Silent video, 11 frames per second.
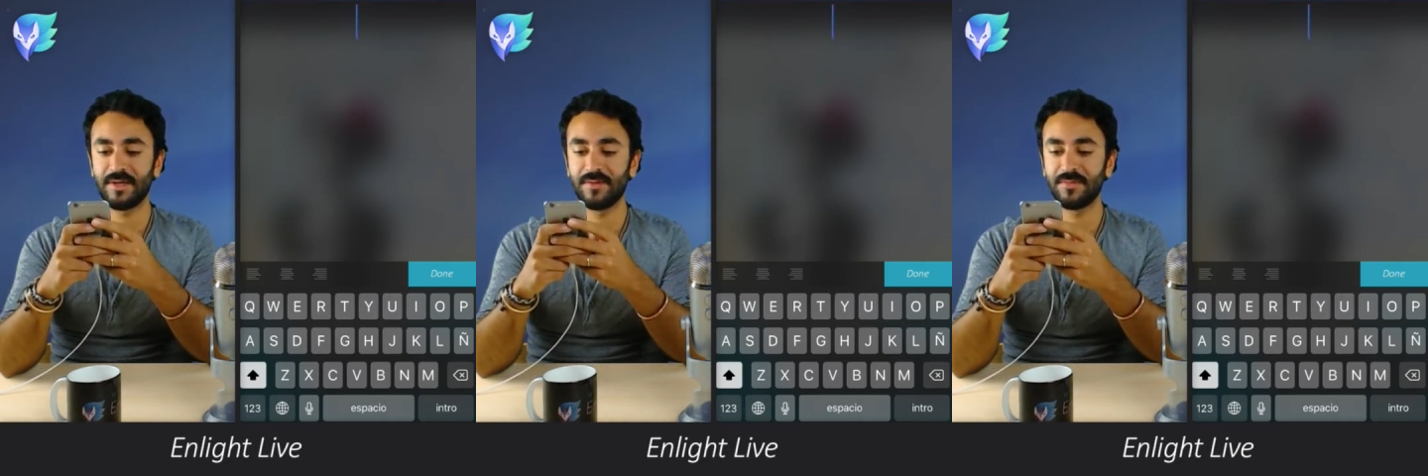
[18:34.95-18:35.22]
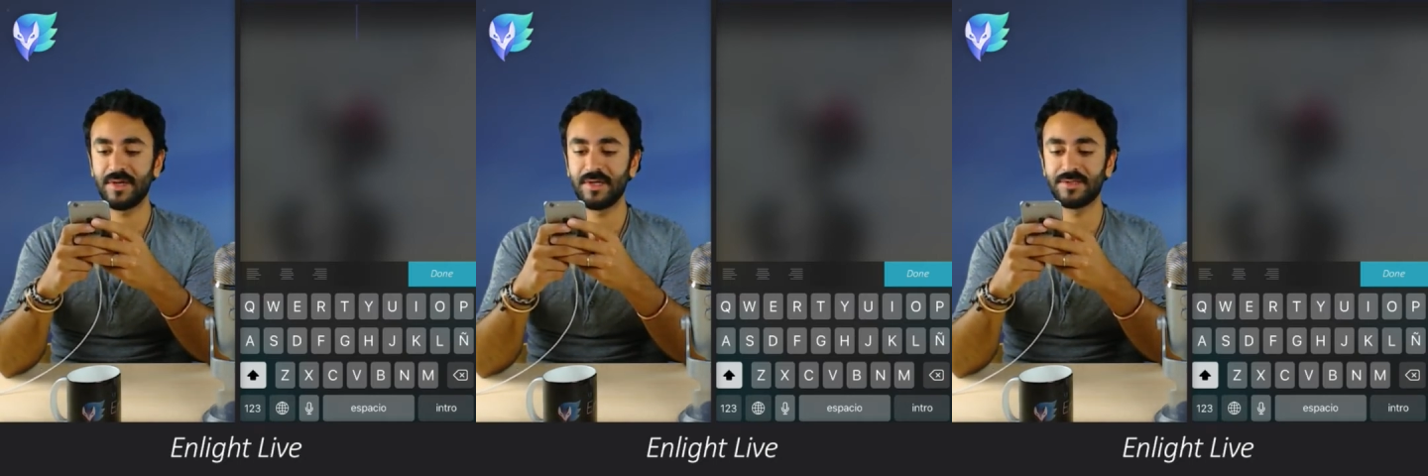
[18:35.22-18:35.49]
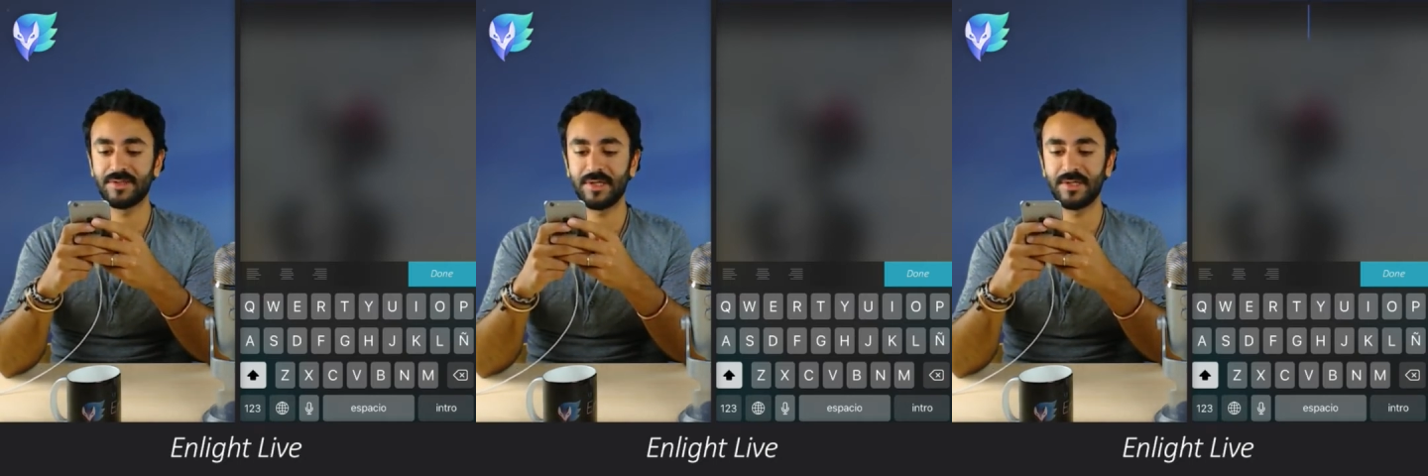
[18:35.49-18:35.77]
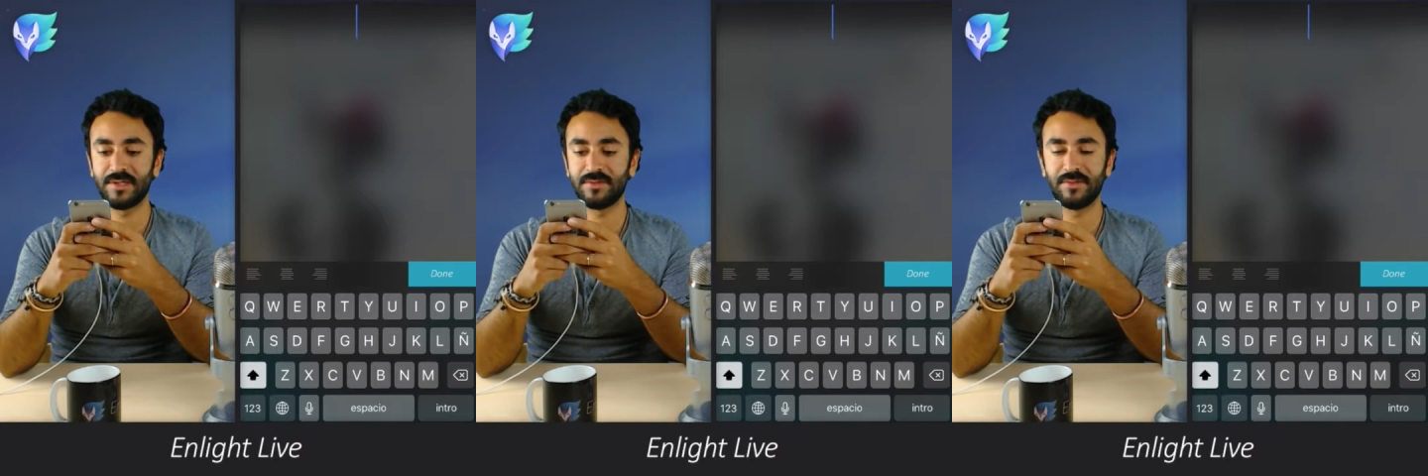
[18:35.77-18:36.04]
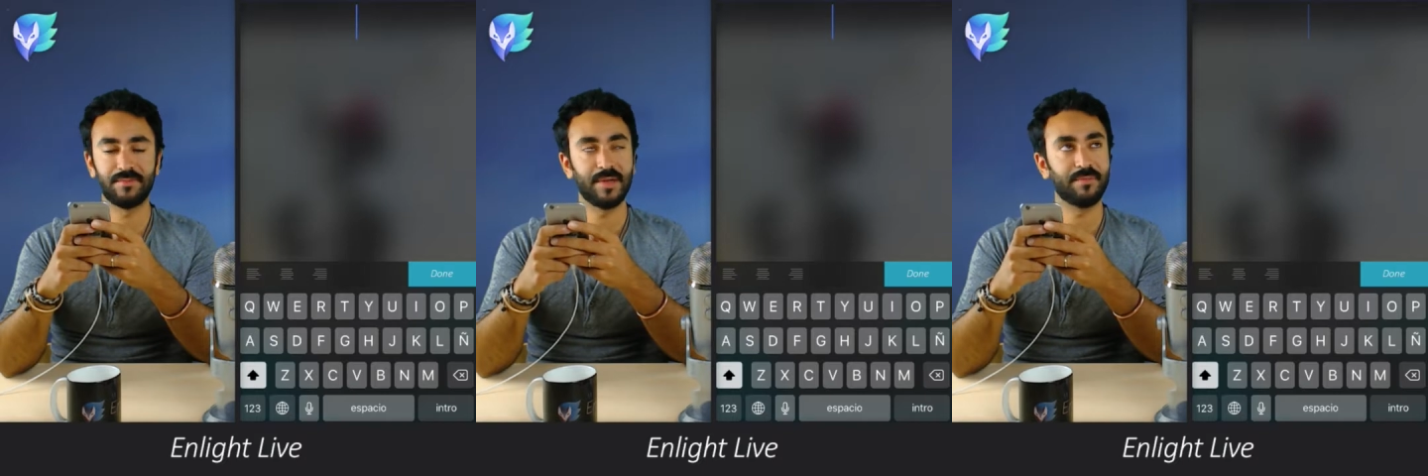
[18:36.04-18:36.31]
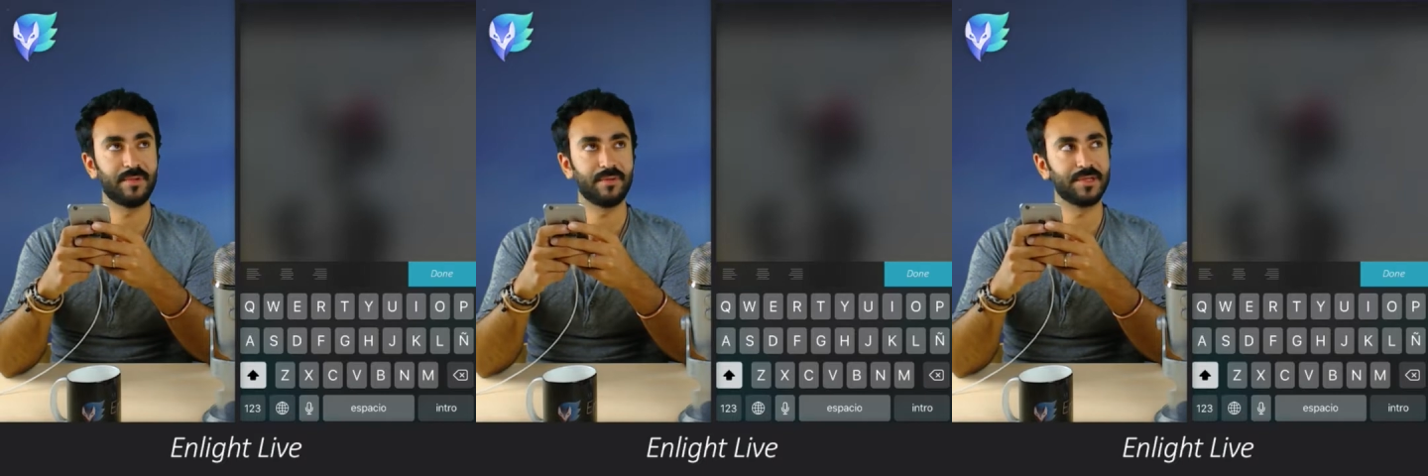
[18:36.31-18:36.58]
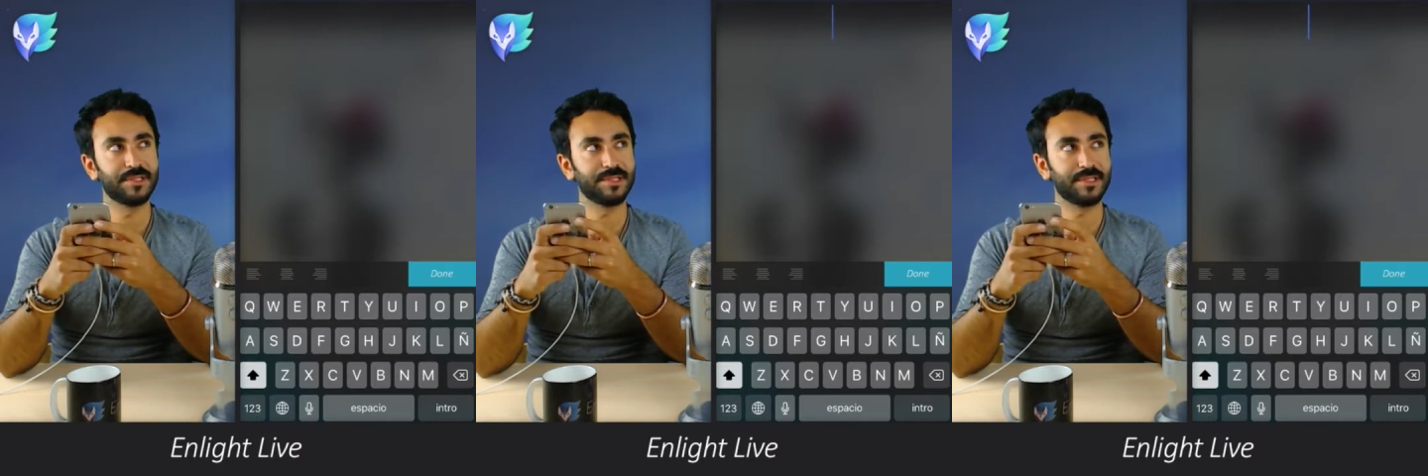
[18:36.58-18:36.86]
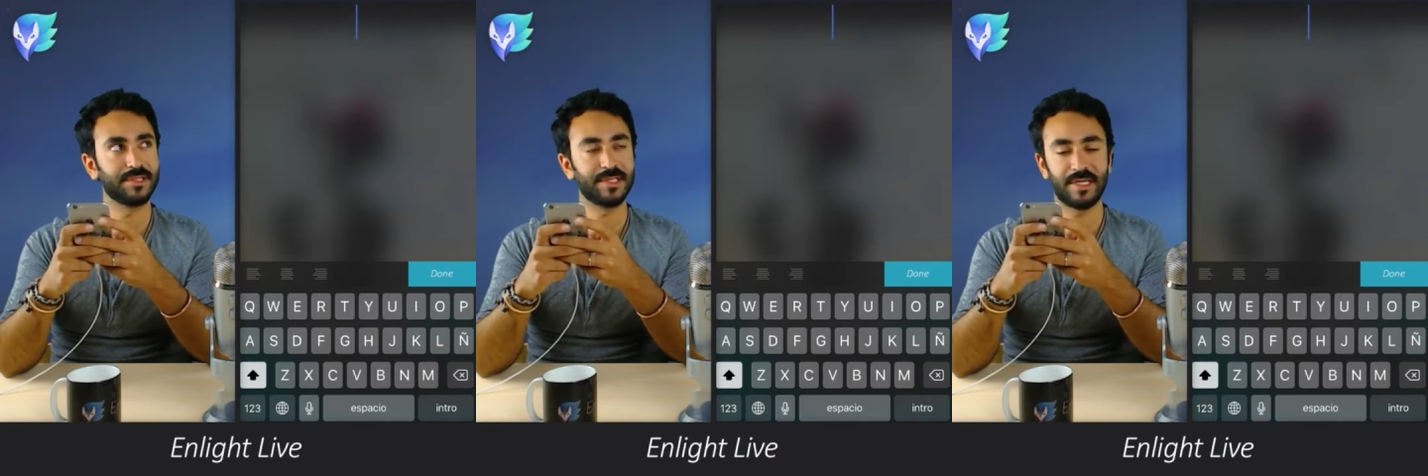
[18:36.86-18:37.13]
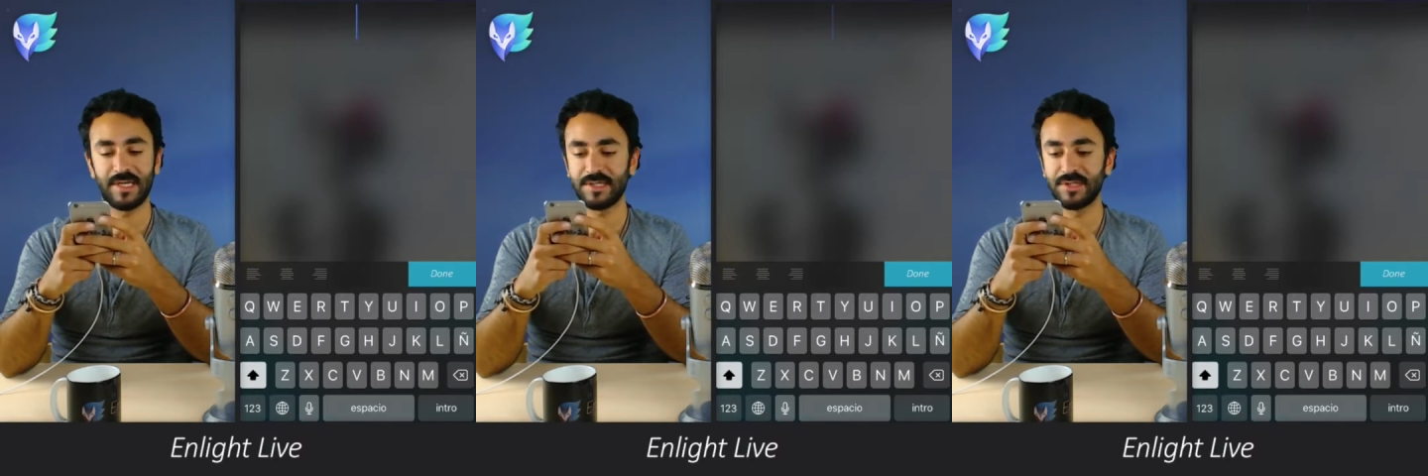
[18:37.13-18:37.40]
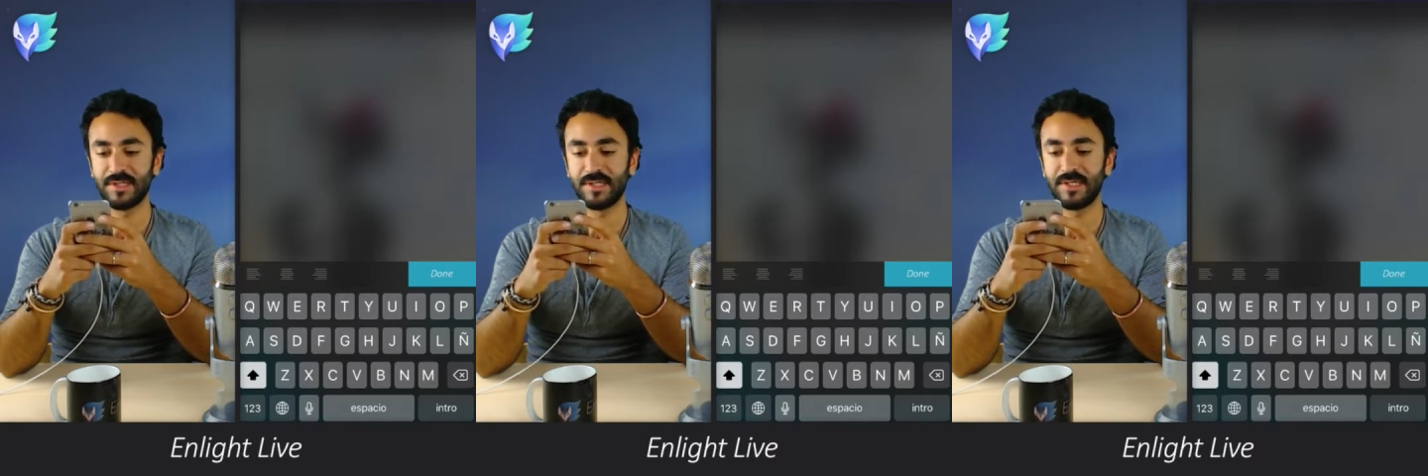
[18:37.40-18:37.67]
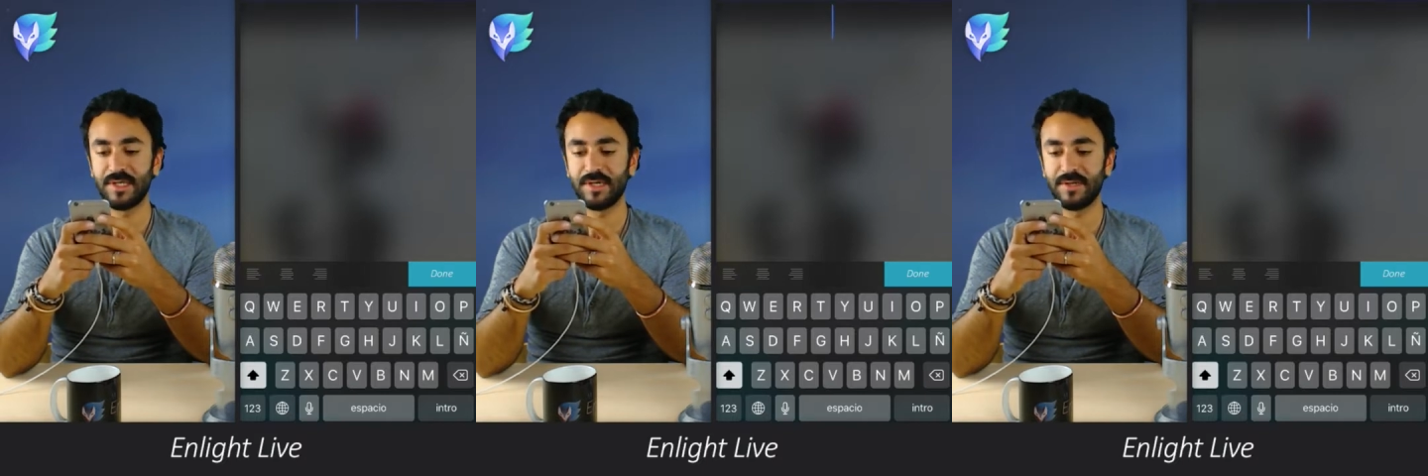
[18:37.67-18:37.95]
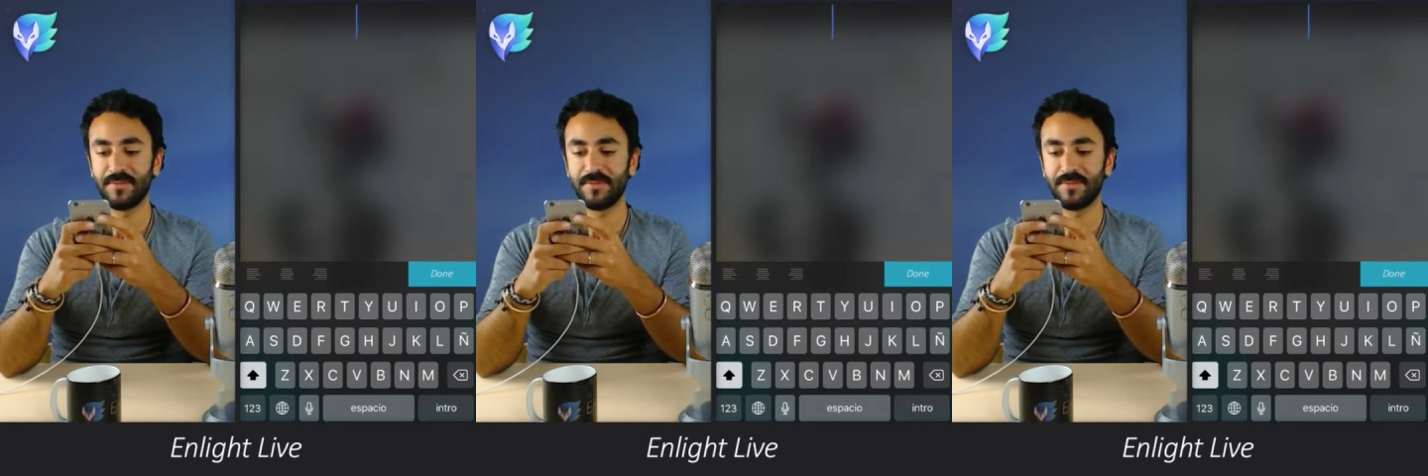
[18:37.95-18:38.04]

I'm gonna try to remember what she said actually.